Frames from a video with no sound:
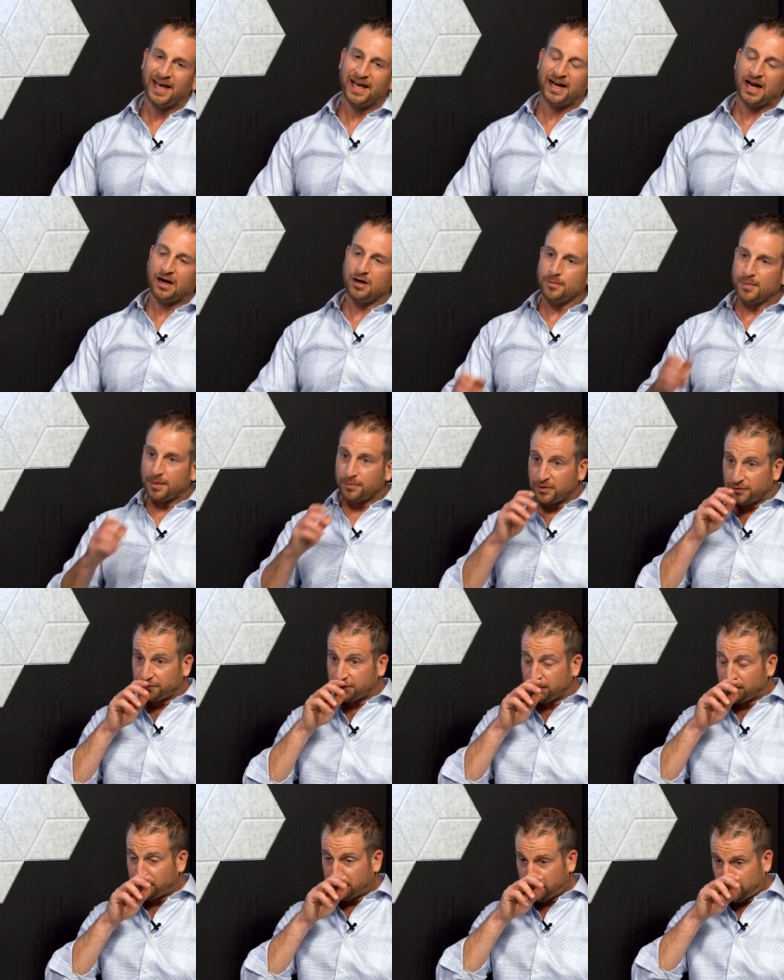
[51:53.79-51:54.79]
And I remember
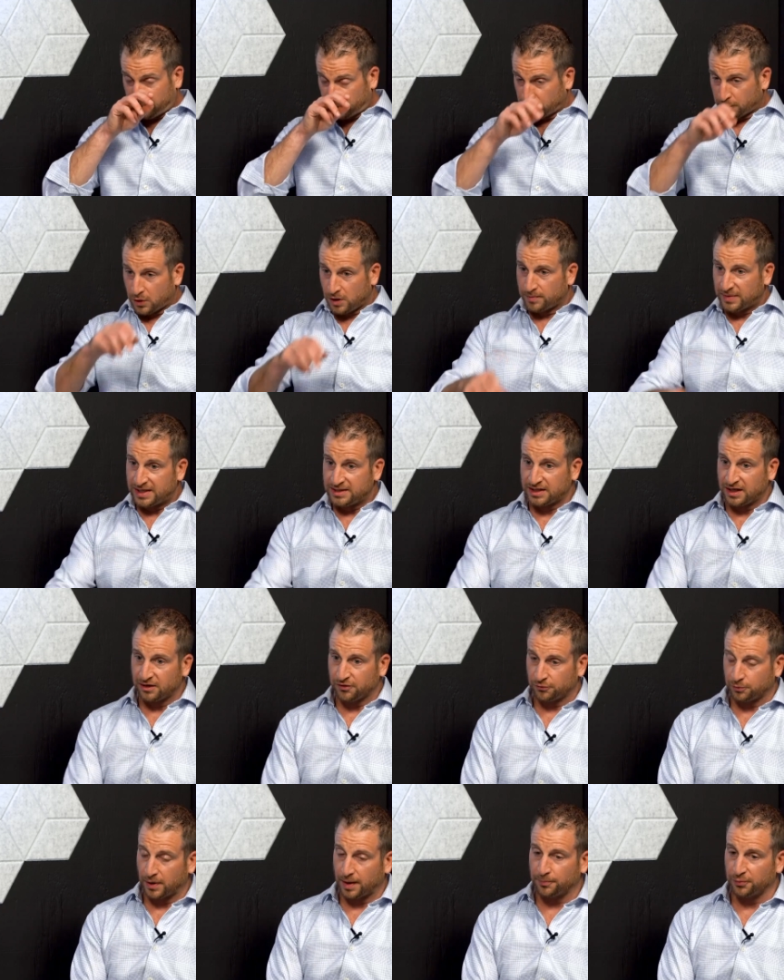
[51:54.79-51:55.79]
from all my
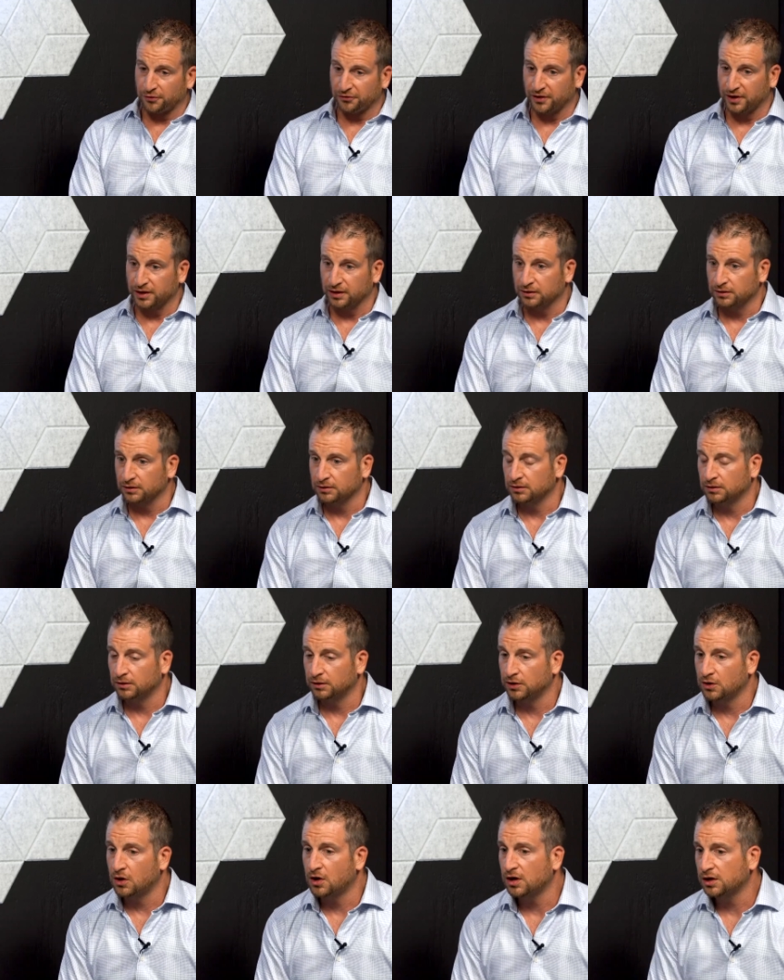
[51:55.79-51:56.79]
days representing
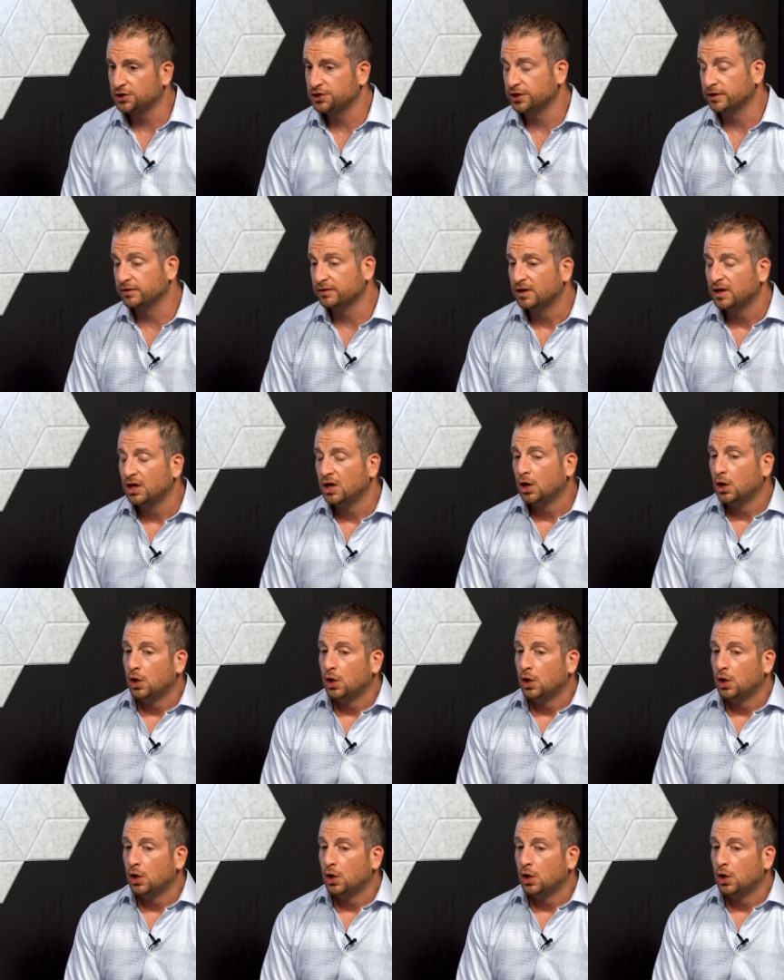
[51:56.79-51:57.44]
the auction,